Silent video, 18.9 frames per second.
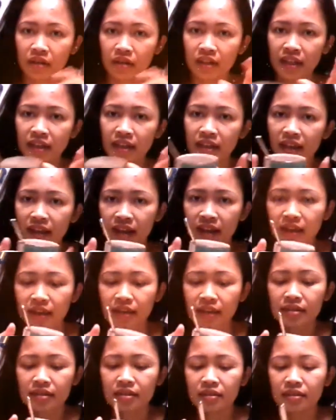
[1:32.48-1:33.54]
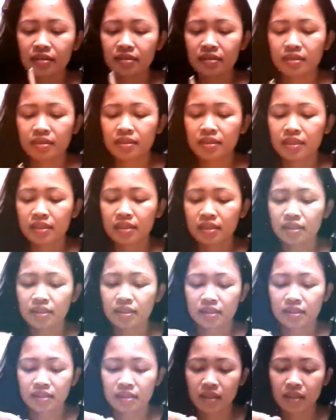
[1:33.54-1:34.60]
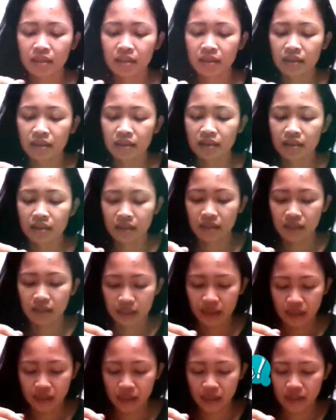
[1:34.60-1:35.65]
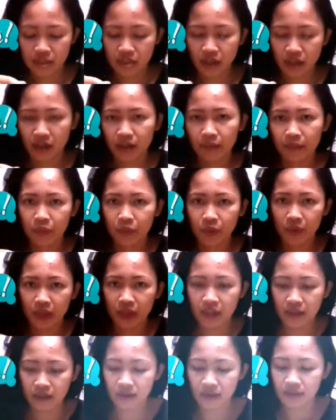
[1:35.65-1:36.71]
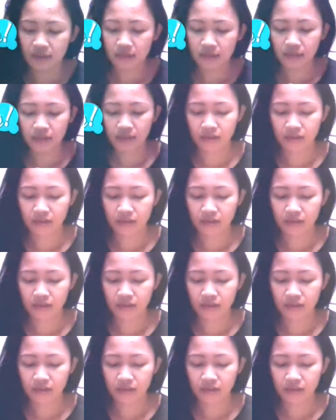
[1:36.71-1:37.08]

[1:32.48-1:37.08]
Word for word: okay guys it's time to eat